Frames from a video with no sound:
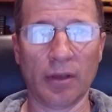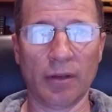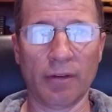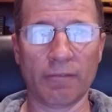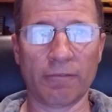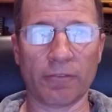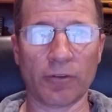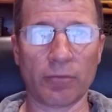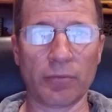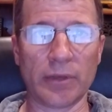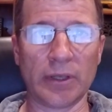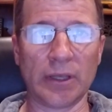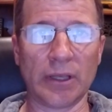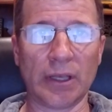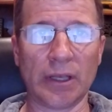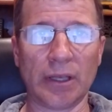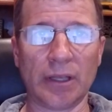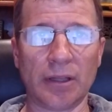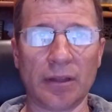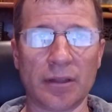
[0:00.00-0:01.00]
For
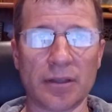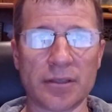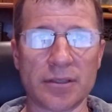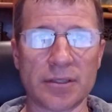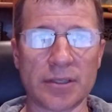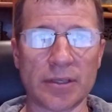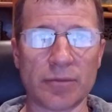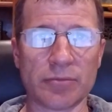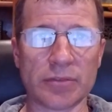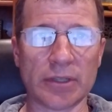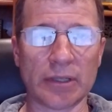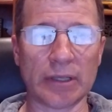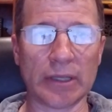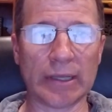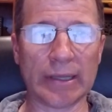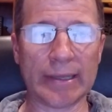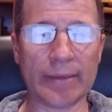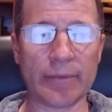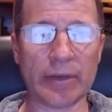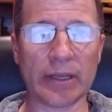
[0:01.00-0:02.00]
me, this seems a little
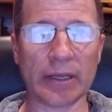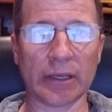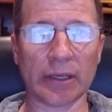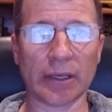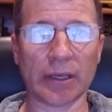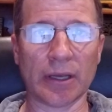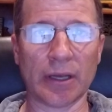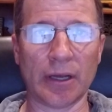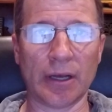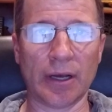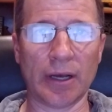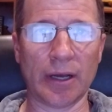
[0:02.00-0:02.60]
limiting.